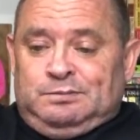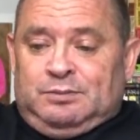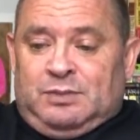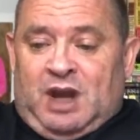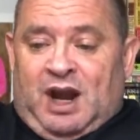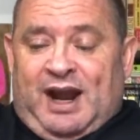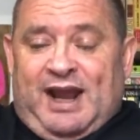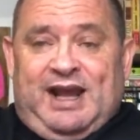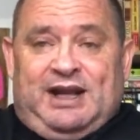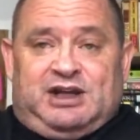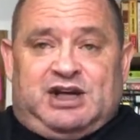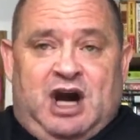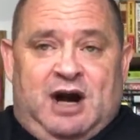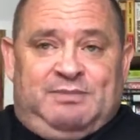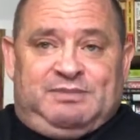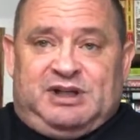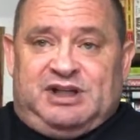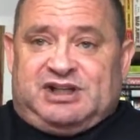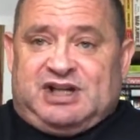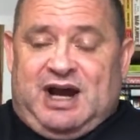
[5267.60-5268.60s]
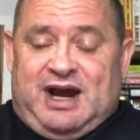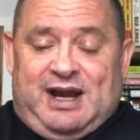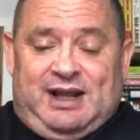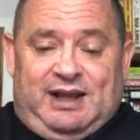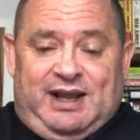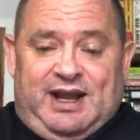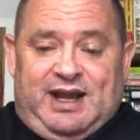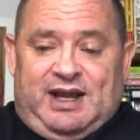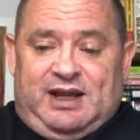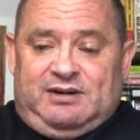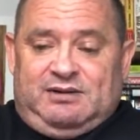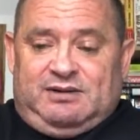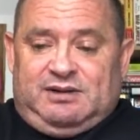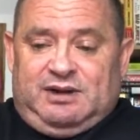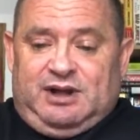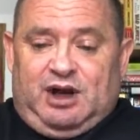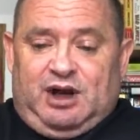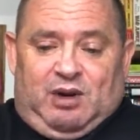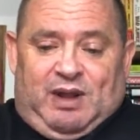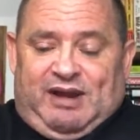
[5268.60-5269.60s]
I had come to Thailand,
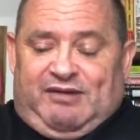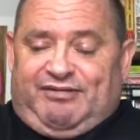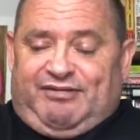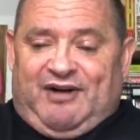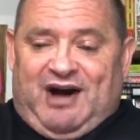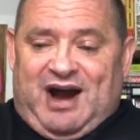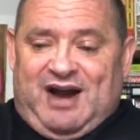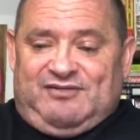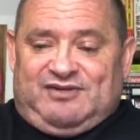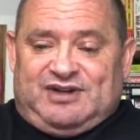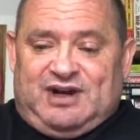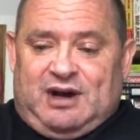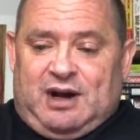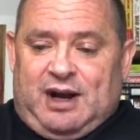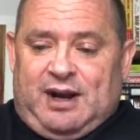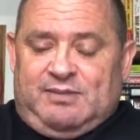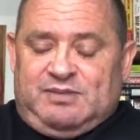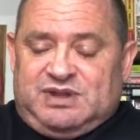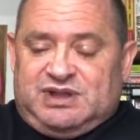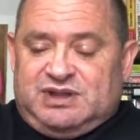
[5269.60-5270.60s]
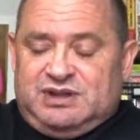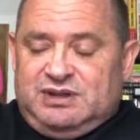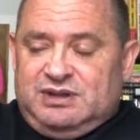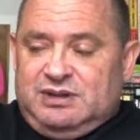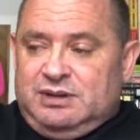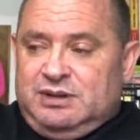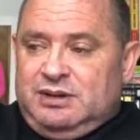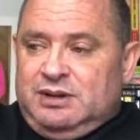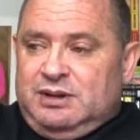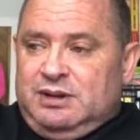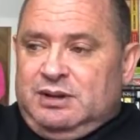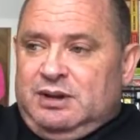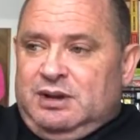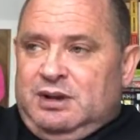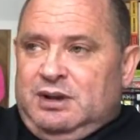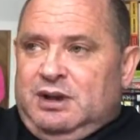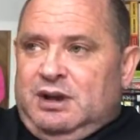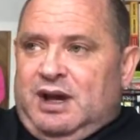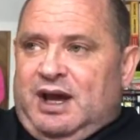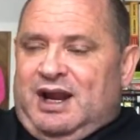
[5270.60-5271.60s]
like 5 times.
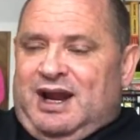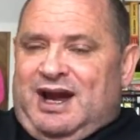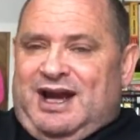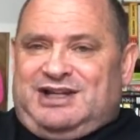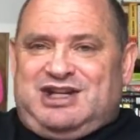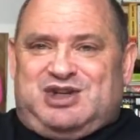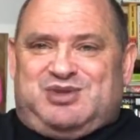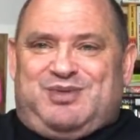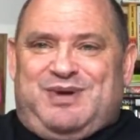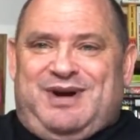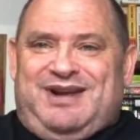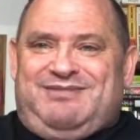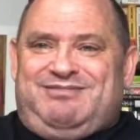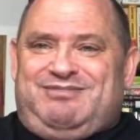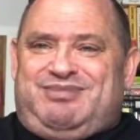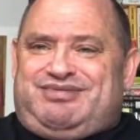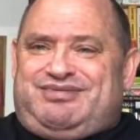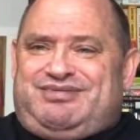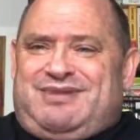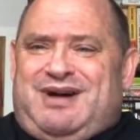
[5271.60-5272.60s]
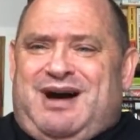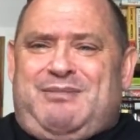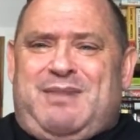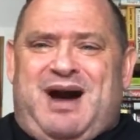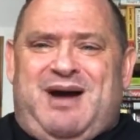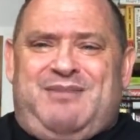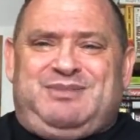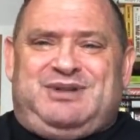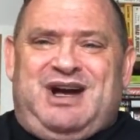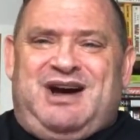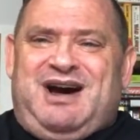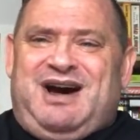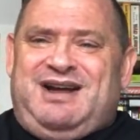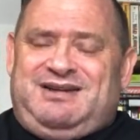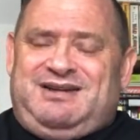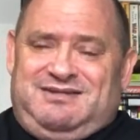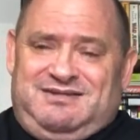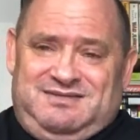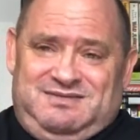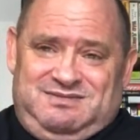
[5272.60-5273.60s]
And I just went, I'm
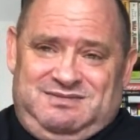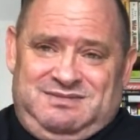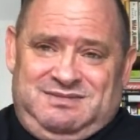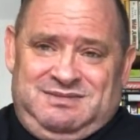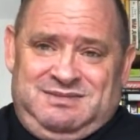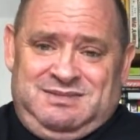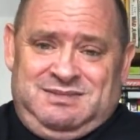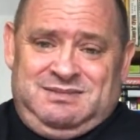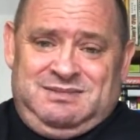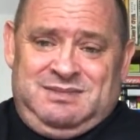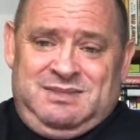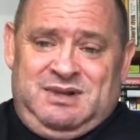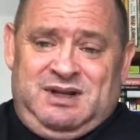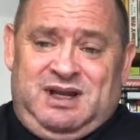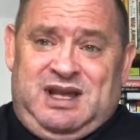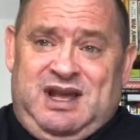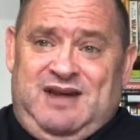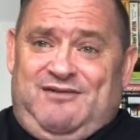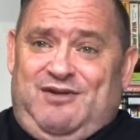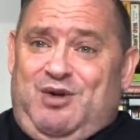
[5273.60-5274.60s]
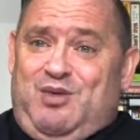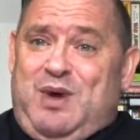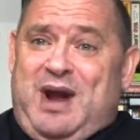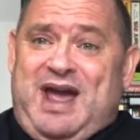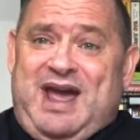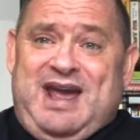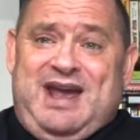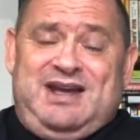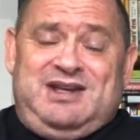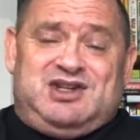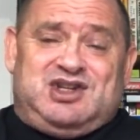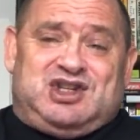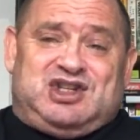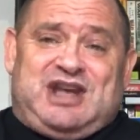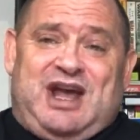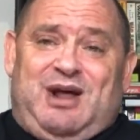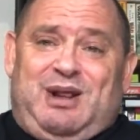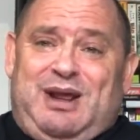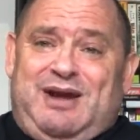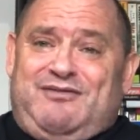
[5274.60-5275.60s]
done. Give away,
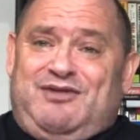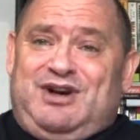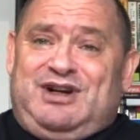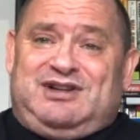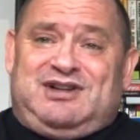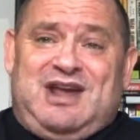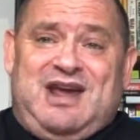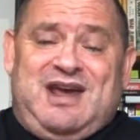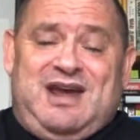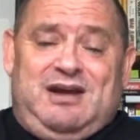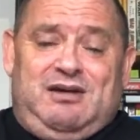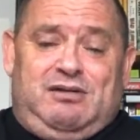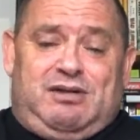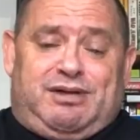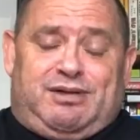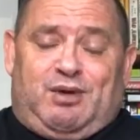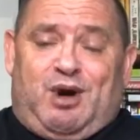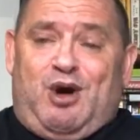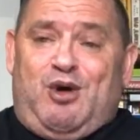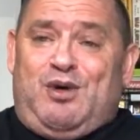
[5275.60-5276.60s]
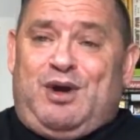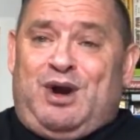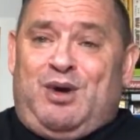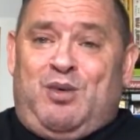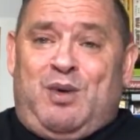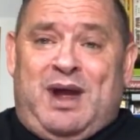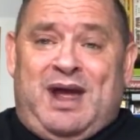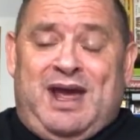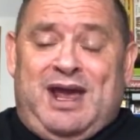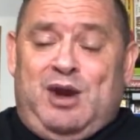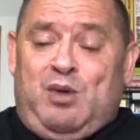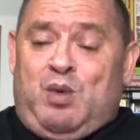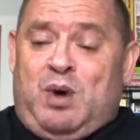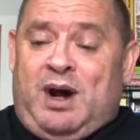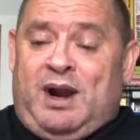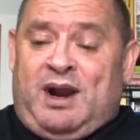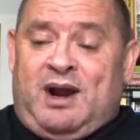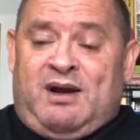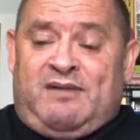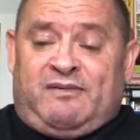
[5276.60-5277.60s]
sell everything, throw it away,
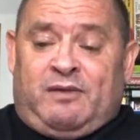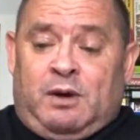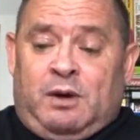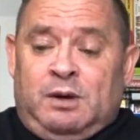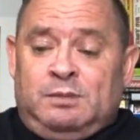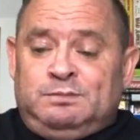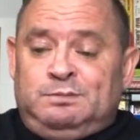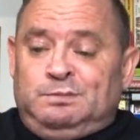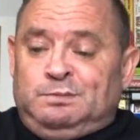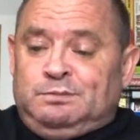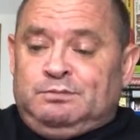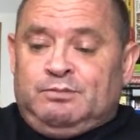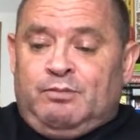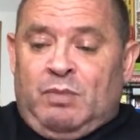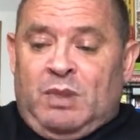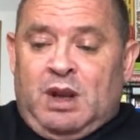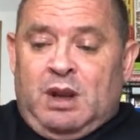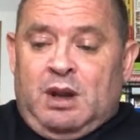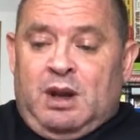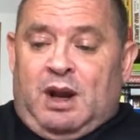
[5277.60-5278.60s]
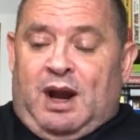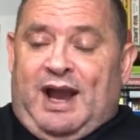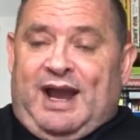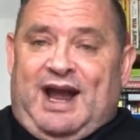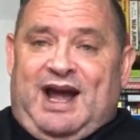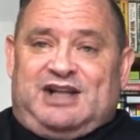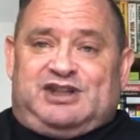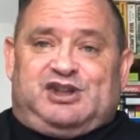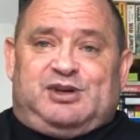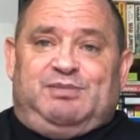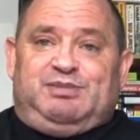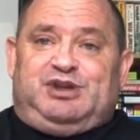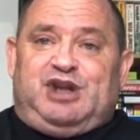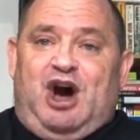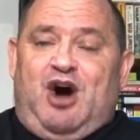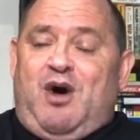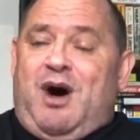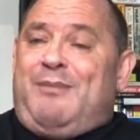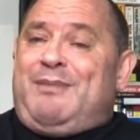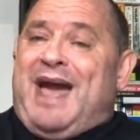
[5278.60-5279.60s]
whatever. I got some
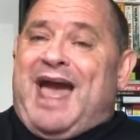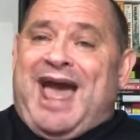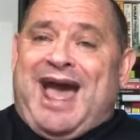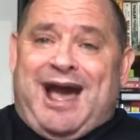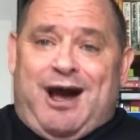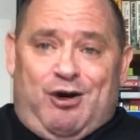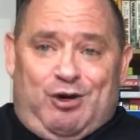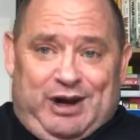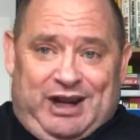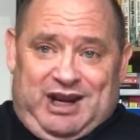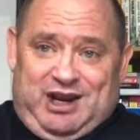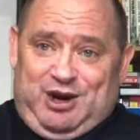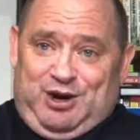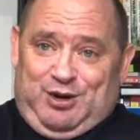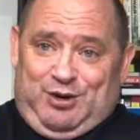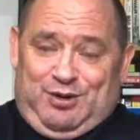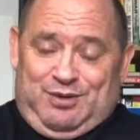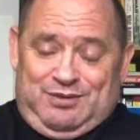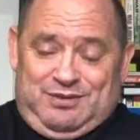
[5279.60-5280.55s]
dough. I'm out of here.